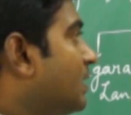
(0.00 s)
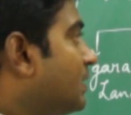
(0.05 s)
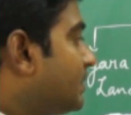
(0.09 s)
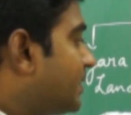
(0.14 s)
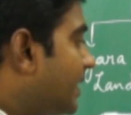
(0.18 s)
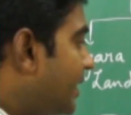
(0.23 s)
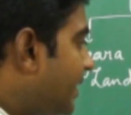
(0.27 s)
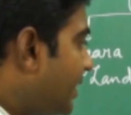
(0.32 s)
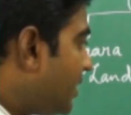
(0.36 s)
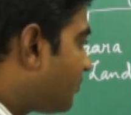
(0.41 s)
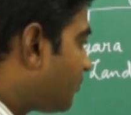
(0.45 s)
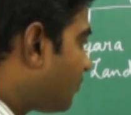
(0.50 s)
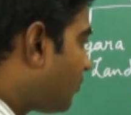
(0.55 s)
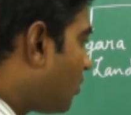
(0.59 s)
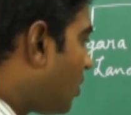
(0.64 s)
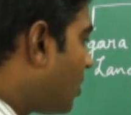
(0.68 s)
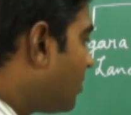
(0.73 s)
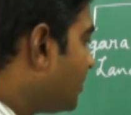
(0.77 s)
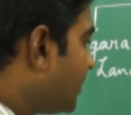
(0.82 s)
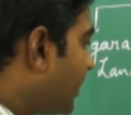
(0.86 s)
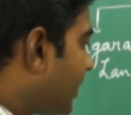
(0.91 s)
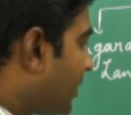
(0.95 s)
Then it
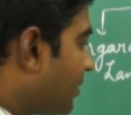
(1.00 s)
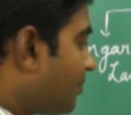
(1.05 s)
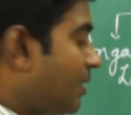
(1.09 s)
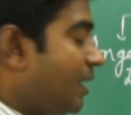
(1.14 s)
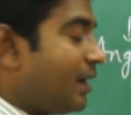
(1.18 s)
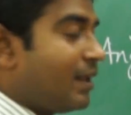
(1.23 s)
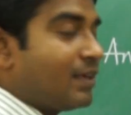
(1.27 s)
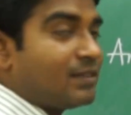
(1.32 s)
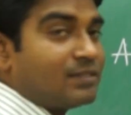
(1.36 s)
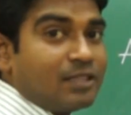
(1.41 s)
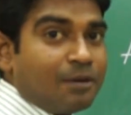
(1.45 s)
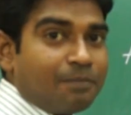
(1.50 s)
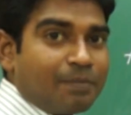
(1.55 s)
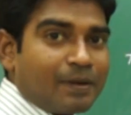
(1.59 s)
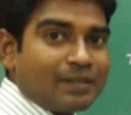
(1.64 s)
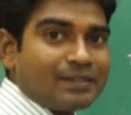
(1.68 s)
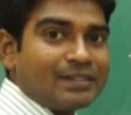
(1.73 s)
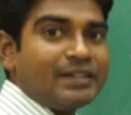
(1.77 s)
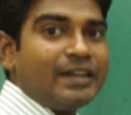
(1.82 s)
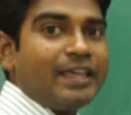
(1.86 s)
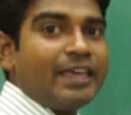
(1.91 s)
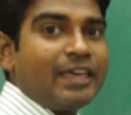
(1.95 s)
formed the Himalayas. The
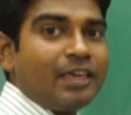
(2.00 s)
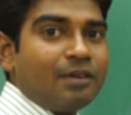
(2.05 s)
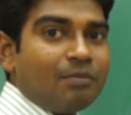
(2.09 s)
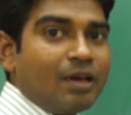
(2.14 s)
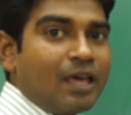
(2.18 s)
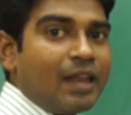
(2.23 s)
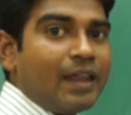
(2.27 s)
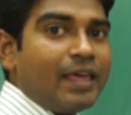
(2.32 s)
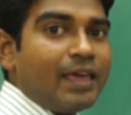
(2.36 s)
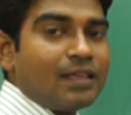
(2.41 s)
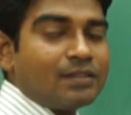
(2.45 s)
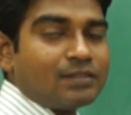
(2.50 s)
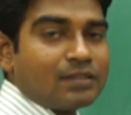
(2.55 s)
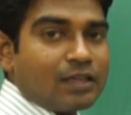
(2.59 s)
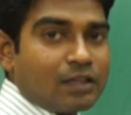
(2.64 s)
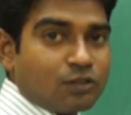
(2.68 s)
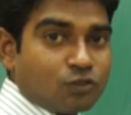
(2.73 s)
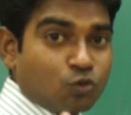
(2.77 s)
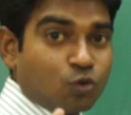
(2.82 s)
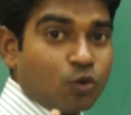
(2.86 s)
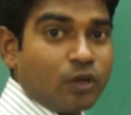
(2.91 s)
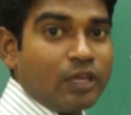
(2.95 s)
present day Himalayas
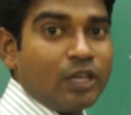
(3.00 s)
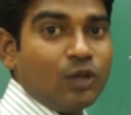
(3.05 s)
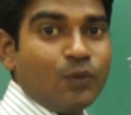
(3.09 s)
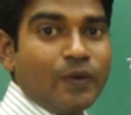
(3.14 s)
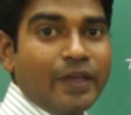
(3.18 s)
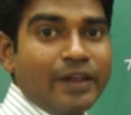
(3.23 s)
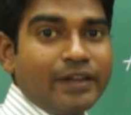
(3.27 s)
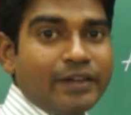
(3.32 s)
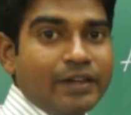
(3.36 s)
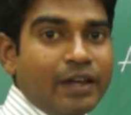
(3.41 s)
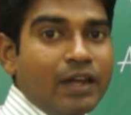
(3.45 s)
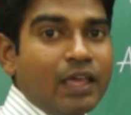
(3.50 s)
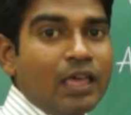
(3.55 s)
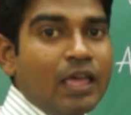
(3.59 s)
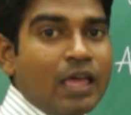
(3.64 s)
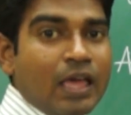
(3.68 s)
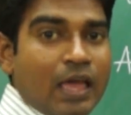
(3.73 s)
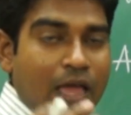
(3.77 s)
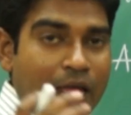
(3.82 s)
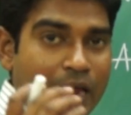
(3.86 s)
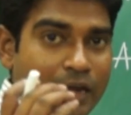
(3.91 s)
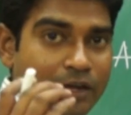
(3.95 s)
are so elevated
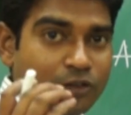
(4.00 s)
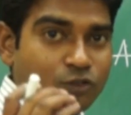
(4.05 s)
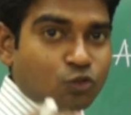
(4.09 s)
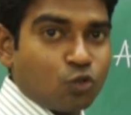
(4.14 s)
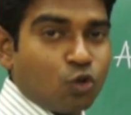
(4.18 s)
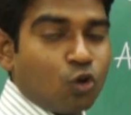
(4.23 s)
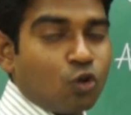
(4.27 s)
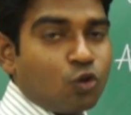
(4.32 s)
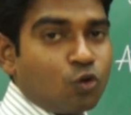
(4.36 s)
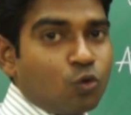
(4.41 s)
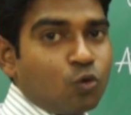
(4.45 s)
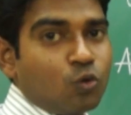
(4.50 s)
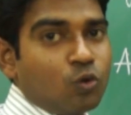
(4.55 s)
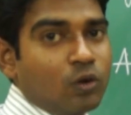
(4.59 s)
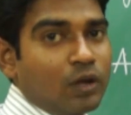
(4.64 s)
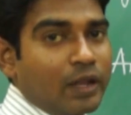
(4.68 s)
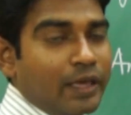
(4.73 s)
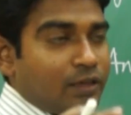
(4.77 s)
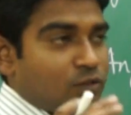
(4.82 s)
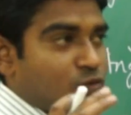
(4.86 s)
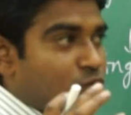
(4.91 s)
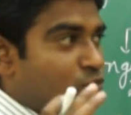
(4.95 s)
and so cool,
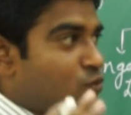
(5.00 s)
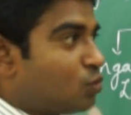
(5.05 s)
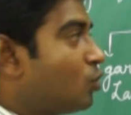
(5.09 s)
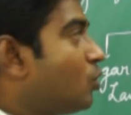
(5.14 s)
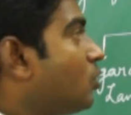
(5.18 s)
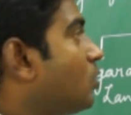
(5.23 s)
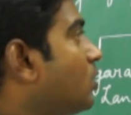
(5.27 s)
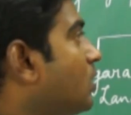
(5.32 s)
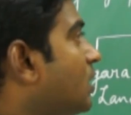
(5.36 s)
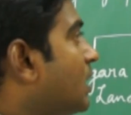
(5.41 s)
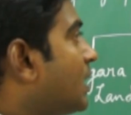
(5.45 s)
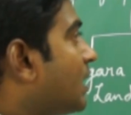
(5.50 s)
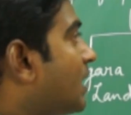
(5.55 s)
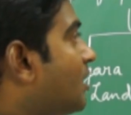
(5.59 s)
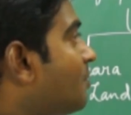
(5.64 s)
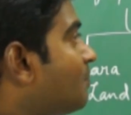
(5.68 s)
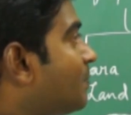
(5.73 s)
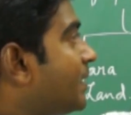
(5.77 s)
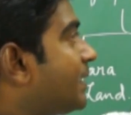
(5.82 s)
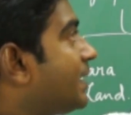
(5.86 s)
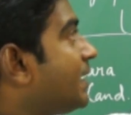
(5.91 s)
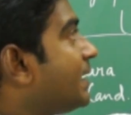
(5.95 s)
like so
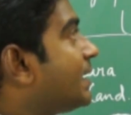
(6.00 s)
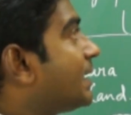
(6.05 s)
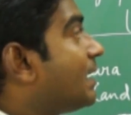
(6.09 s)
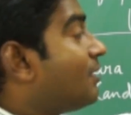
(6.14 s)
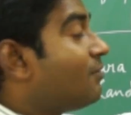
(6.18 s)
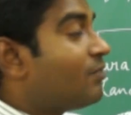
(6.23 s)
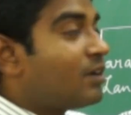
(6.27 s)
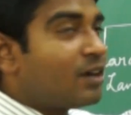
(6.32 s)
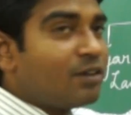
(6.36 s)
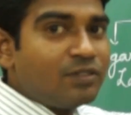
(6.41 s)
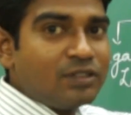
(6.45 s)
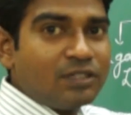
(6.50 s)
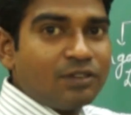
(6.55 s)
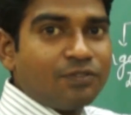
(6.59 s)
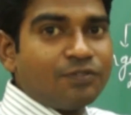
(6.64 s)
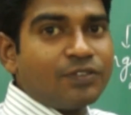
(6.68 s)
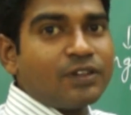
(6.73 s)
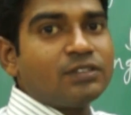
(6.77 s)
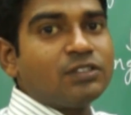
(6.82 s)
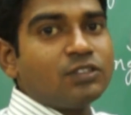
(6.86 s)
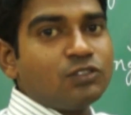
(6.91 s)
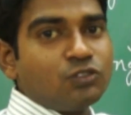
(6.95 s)
completely covered with the
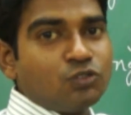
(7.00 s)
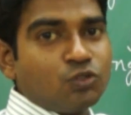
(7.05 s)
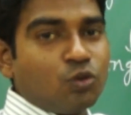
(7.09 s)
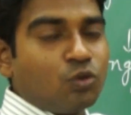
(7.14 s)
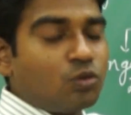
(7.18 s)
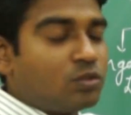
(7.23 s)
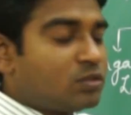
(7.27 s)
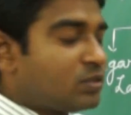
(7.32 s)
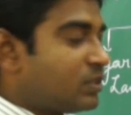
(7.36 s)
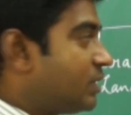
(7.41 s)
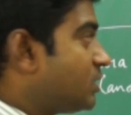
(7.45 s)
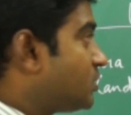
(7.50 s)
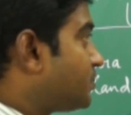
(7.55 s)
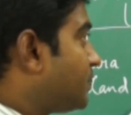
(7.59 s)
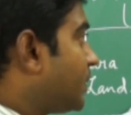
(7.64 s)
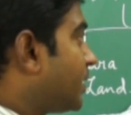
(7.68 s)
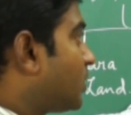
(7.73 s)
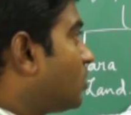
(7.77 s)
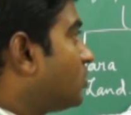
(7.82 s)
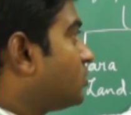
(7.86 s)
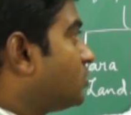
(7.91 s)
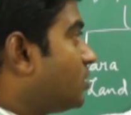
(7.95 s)
frozen zones, is
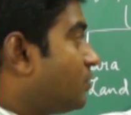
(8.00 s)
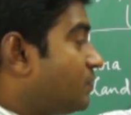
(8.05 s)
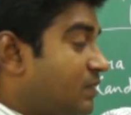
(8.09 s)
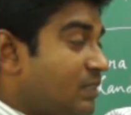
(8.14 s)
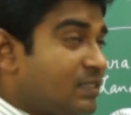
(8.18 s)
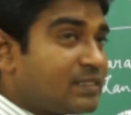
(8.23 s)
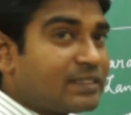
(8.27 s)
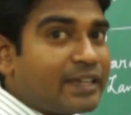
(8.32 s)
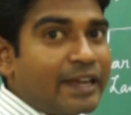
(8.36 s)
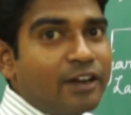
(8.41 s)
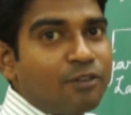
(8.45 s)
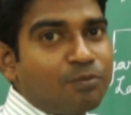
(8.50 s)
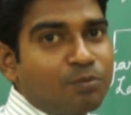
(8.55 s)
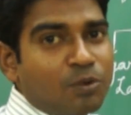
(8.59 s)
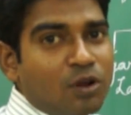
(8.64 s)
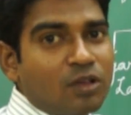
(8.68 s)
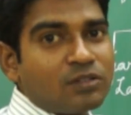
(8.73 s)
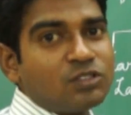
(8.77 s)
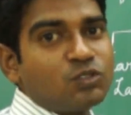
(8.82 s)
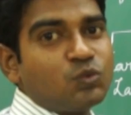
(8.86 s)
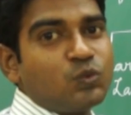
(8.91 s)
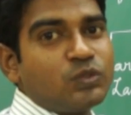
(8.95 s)
because of this kind of
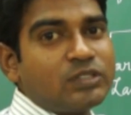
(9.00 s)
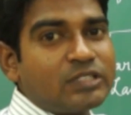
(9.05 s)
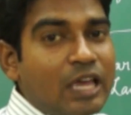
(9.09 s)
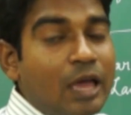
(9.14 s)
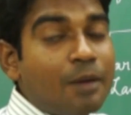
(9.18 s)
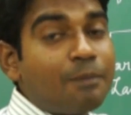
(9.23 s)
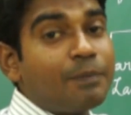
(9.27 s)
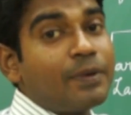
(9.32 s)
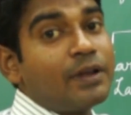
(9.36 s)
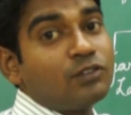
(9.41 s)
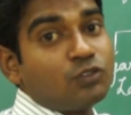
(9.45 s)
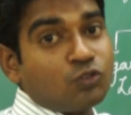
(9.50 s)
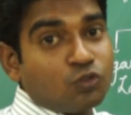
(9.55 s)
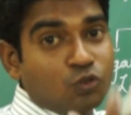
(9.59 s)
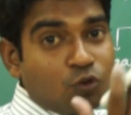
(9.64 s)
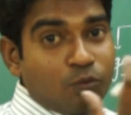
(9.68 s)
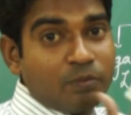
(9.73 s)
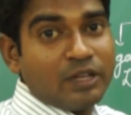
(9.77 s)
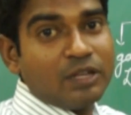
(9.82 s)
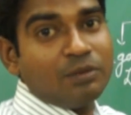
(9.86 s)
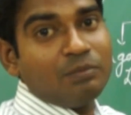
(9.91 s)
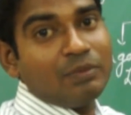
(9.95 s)
process which happened
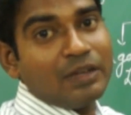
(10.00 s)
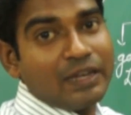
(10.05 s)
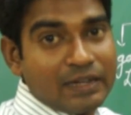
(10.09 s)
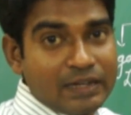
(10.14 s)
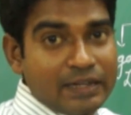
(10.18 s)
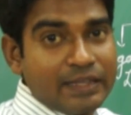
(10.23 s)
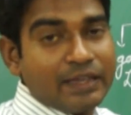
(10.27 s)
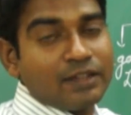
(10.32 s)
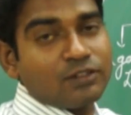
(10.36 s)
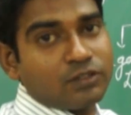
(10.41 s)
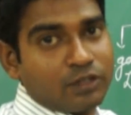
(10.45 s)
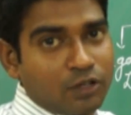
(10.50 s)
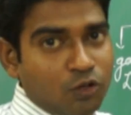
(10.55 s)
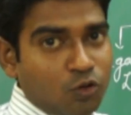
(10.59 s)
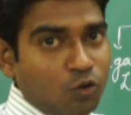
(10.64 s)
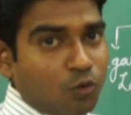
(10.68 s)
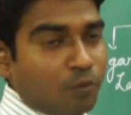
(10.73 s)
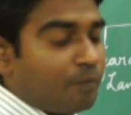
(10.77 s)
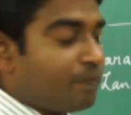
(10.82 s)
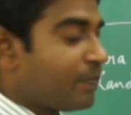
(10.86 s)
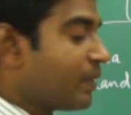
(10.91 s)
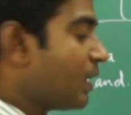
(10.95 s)
so many million years
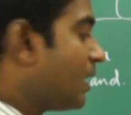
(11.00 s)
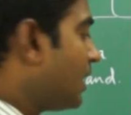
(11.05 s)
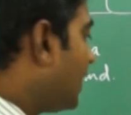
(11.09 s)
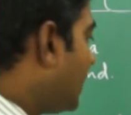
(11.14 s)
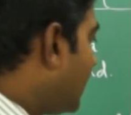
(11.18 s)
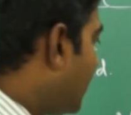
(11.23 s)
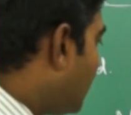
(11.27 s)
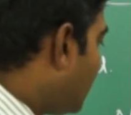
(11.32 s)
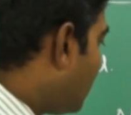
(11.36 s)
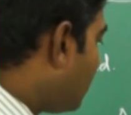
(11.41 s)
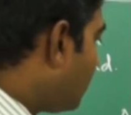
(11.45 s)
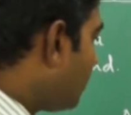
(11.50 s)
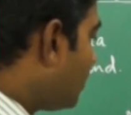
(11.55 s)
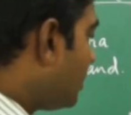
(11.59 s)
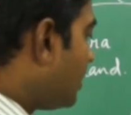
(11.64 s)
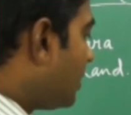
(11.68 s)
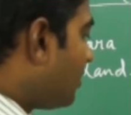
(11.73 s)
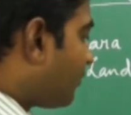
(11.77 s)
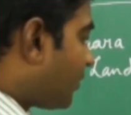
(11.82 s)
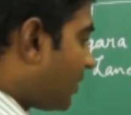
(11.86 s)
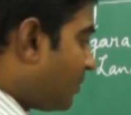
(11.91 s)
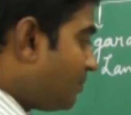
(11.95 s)
ago. Now,
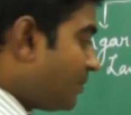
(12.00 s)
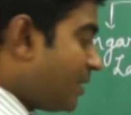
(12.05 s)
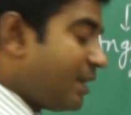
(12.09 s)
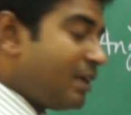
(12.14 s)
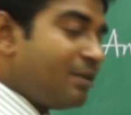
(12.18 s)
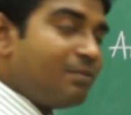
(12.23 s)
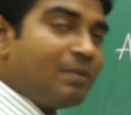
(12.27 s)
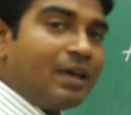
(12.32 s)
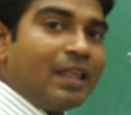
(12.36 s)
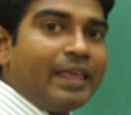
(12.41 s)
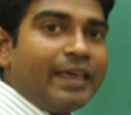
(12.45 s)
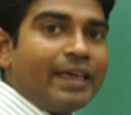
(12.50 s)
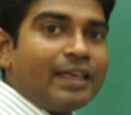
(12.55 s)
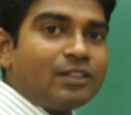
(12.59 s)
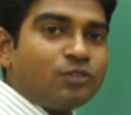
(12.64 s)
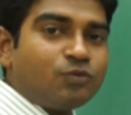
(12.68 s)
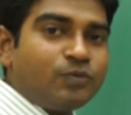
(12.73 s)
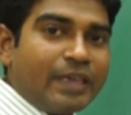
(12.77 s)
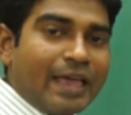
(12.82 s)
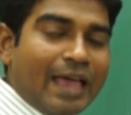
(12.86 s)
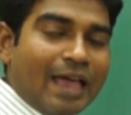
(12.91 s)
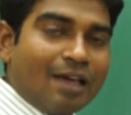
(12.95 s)
from the
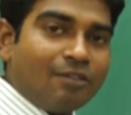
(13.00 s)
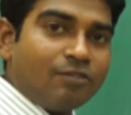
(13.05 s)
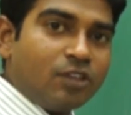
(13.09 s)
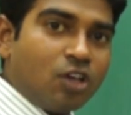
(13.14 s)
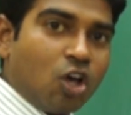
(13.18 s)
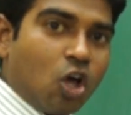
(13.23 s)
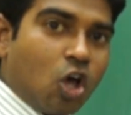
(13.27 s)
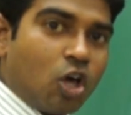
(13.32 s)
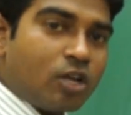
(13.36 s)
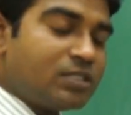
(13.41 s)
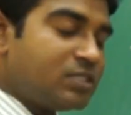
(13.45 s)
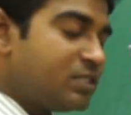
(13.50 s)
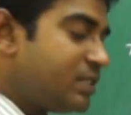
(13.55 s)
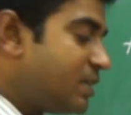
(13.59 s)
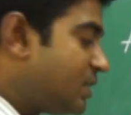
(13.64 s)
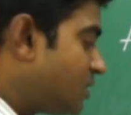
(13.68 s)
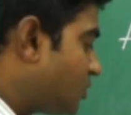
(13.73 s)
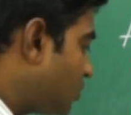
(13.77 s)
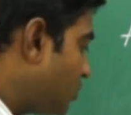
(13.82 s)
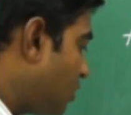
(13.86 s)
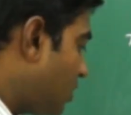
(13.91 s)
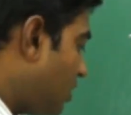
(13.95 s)
Himalayas, we have the
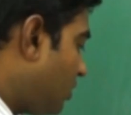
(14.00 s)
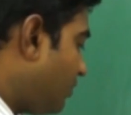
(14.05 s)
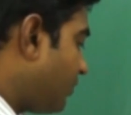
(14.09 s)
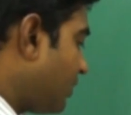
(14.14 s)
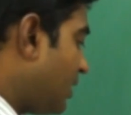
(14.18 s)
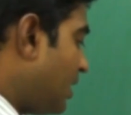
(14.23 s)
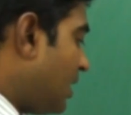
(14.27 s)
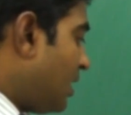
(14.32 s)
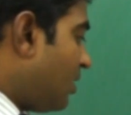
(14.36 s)
origination of